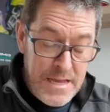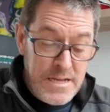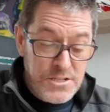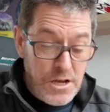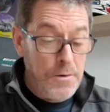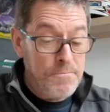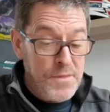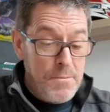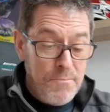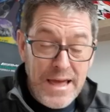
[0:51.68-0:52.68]
So,
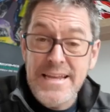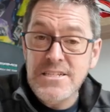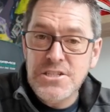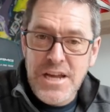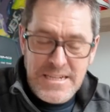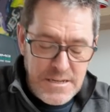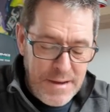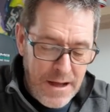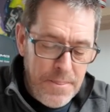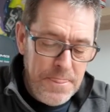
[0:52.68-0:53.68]
plenty to chat
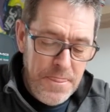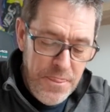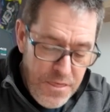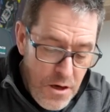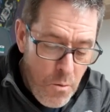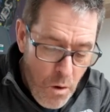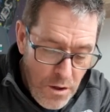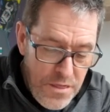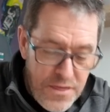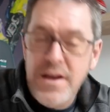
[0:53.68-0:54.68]
about. The
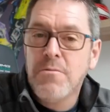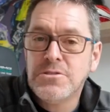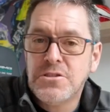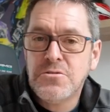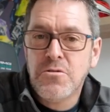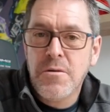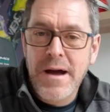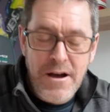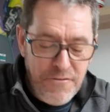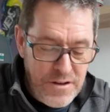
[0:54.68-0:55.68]
one thing I wanted to talk
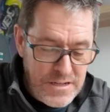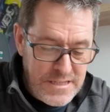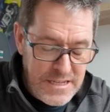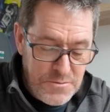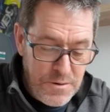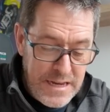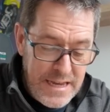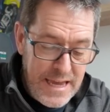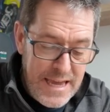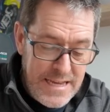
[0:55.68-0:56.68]
about first this
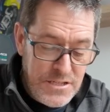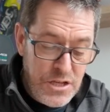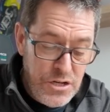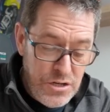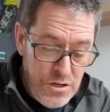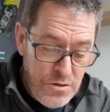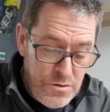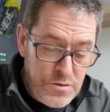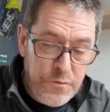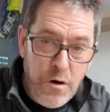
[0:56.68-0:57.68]
week is the
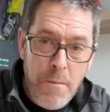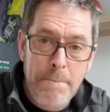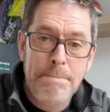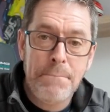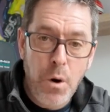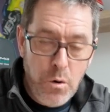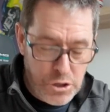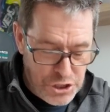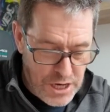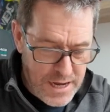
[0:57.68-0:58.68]
news from
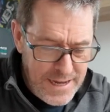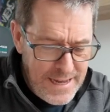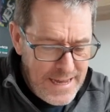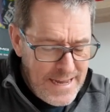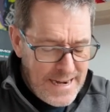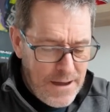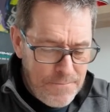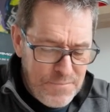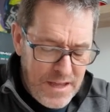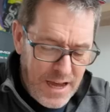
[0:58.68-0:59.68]
Porsche. Now,
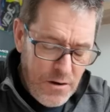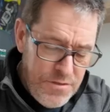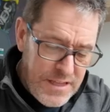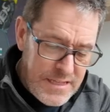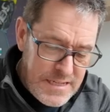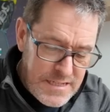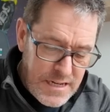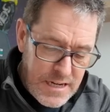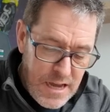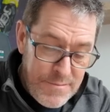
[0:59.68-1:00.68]
I don't think this is
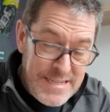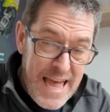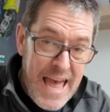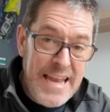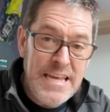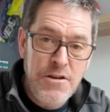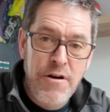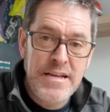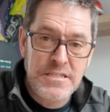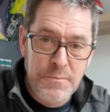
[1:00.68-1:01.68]
going to come as any
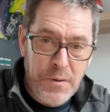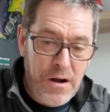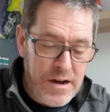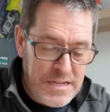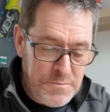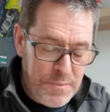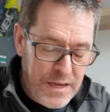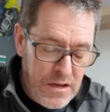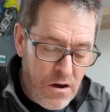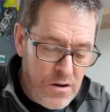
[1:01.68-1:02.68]
great surprise
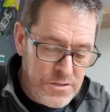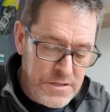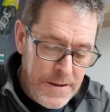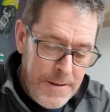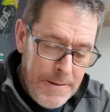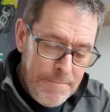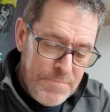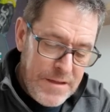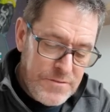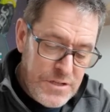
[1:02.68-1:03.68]
because
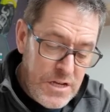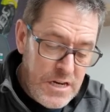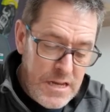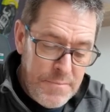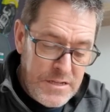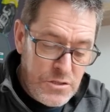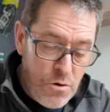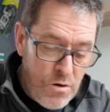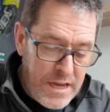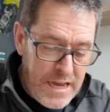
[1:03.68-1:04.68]
they've certainly been
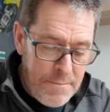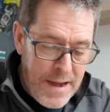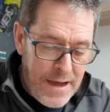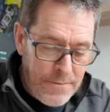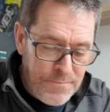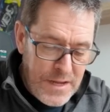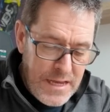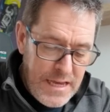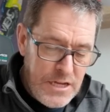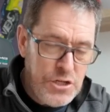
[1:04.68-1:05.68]
talking about
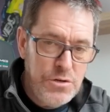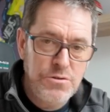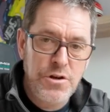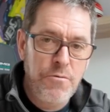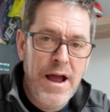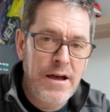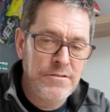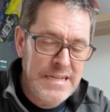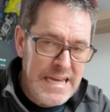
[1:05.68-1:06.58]
issues around